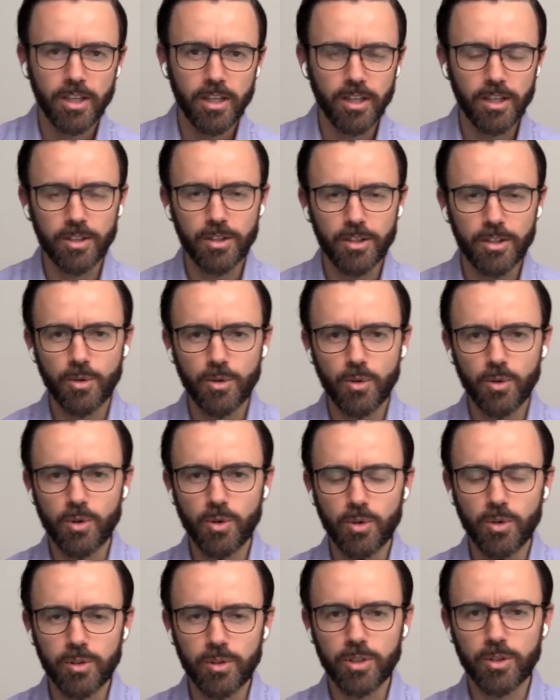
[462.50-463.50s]

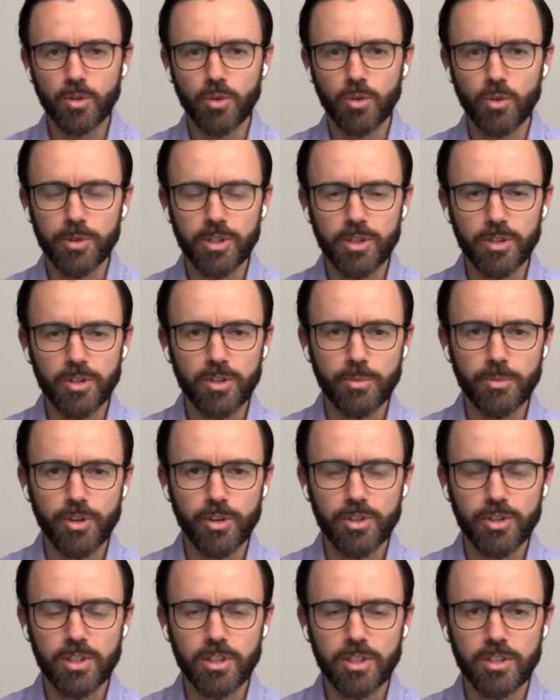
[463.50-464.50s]
your enormous
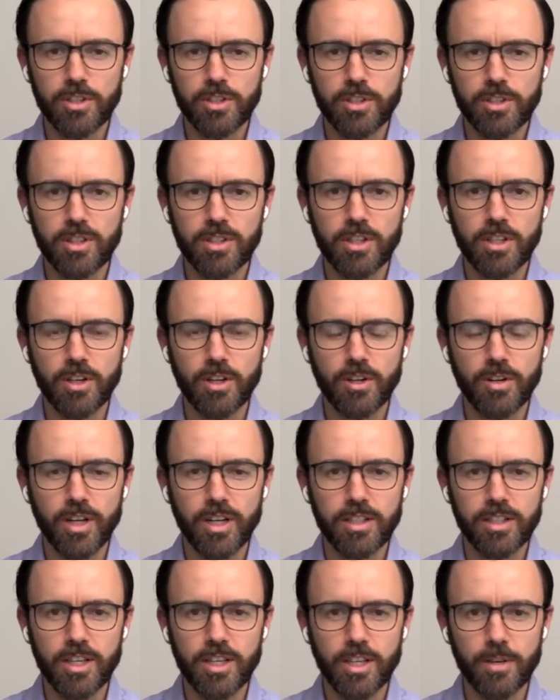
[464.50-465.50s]
contribution to the CRA
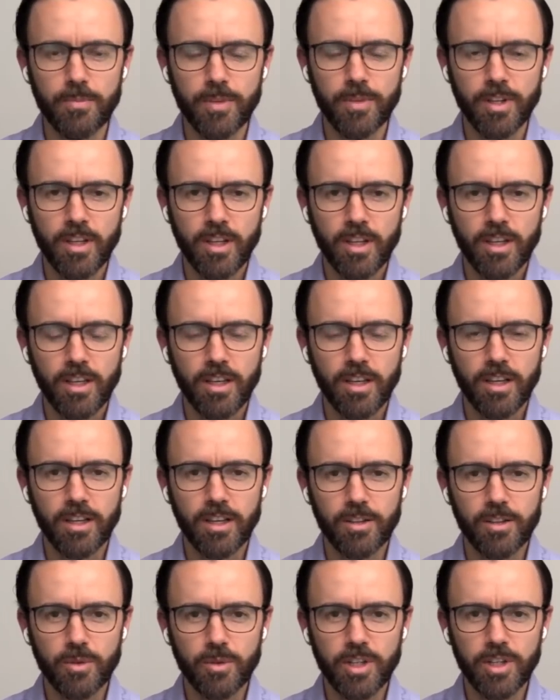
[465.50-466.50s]
team,
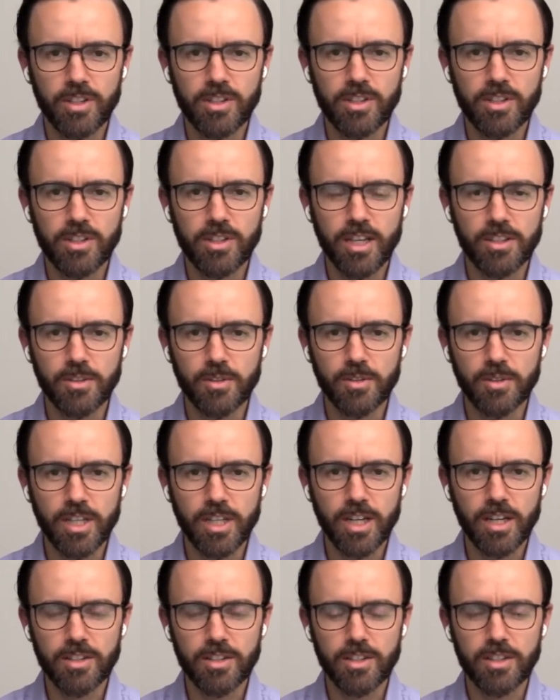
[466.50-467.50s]
your insight and your
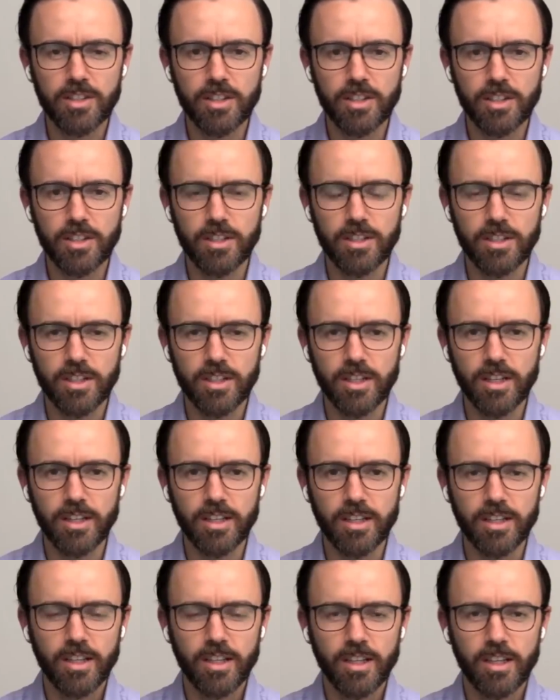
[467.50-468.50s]
analysis, and
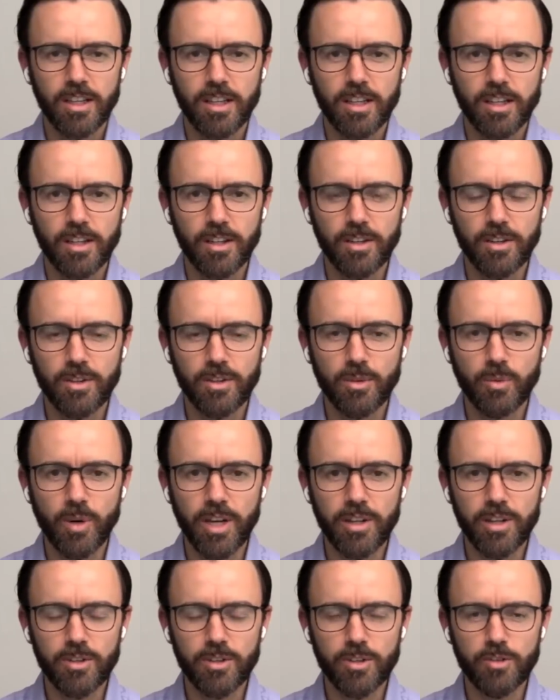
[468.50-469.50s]
the
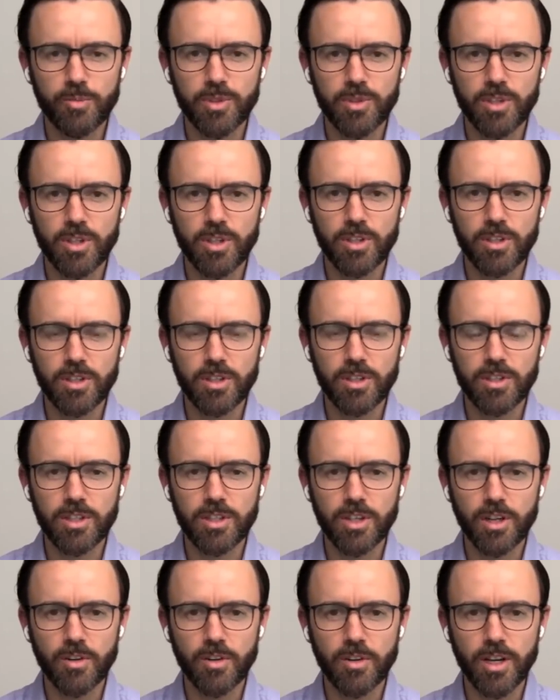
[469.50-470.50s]
way that you've positioned the
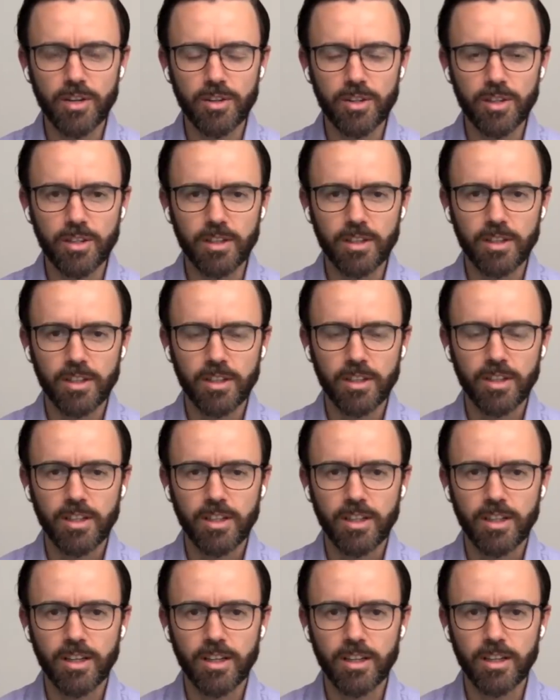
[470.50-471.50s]
CRA, I think,
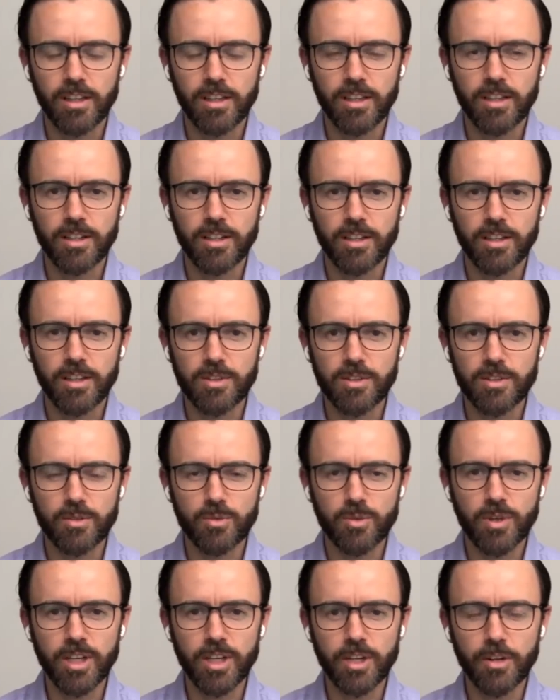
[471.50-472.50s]

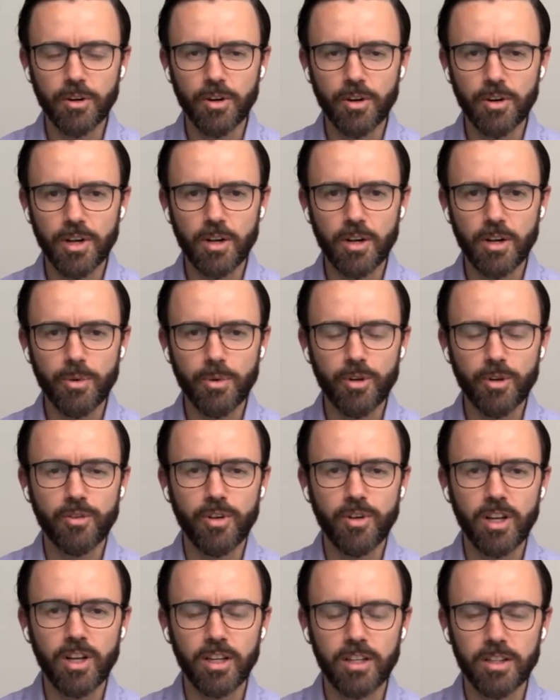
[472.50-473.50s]
has really grown our
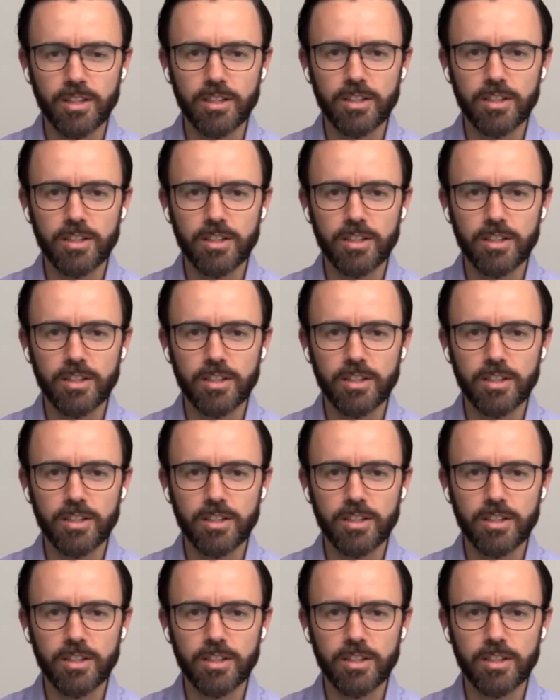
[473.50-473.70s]
profile and